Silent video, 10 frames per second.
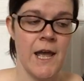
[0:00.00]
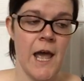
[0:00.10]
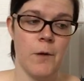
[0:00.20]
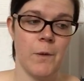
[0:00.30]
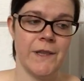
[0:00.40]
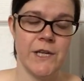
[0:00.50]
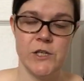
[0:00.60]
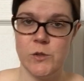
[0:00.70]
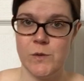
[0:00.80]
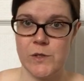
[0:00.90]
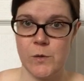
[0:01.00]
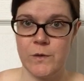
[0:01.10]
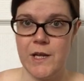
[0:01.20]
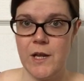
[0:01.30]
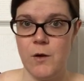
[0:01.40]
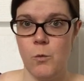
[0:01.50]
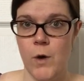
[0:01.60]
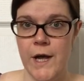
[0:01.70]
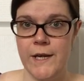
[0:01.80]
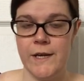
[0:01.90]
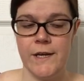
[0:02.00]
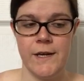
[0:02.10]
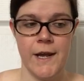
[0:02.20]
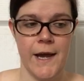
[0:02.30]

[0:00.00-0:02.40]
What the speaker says: and when they do, it's only one